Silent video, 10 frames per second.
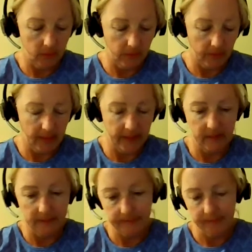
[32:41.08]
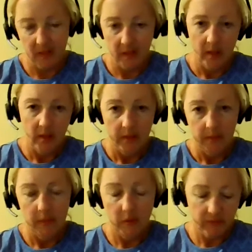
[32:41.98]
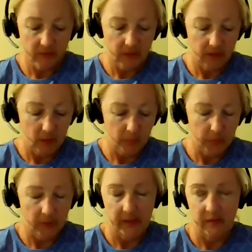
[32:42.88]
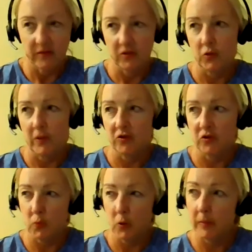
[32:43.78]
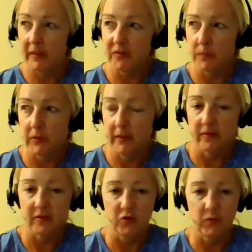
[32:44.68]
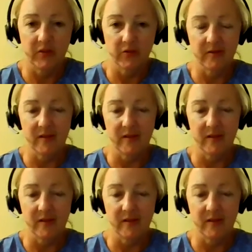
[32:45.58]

had mostly, bullying situations, workplace bullying situations.